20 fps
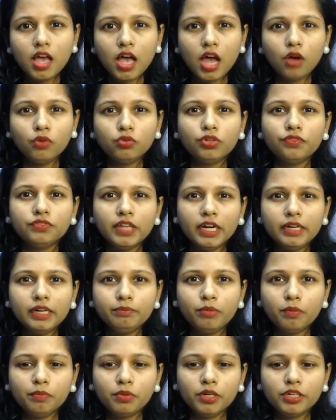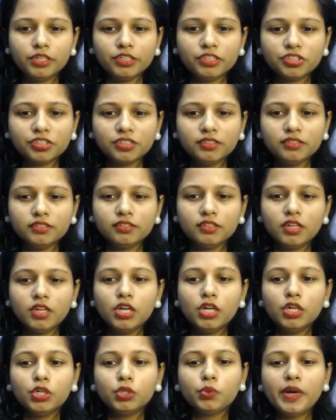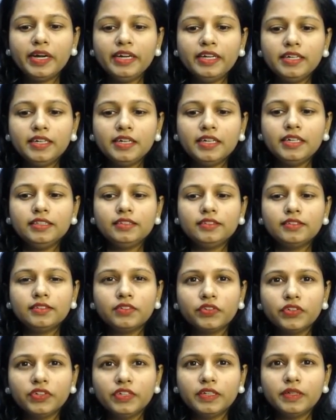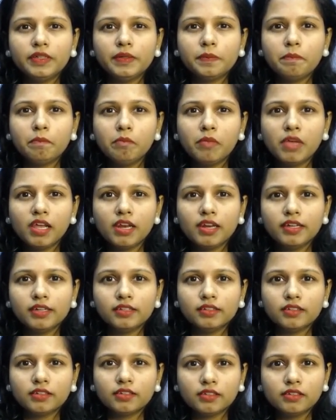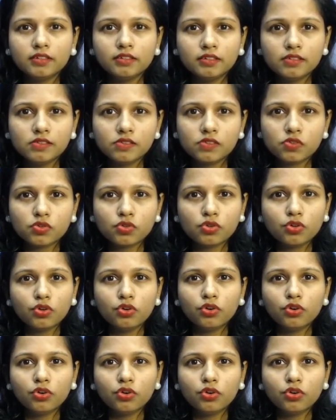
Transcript: Out of that population, twenty-three million girls